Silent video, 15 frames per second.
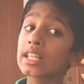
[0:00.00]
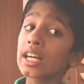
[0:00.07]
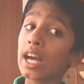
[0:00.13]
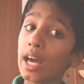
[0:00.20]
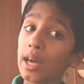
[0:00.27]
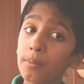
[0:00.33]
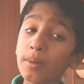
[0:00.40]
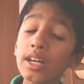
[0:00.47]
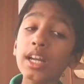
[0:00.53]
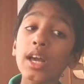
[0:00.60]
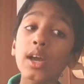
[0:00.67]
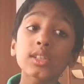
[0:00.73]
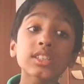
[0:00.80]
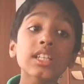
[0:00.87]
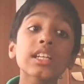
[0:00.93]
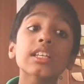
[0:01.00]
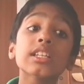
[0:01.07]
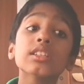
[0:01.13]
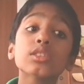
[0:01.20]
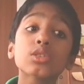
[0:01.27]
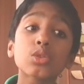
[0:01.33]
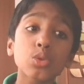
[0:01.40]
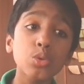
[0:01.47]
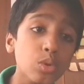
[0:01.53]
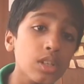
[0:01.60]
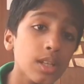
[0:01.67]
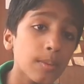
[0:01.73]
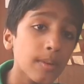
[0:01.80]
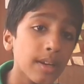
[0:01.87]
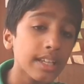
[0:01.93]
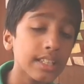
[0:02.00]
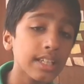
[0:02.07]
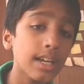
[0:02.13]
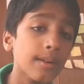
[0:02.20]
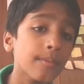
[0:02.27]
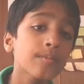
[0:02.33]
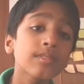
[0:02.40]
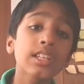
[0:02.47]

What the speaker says: the carbon dioxide is too liberated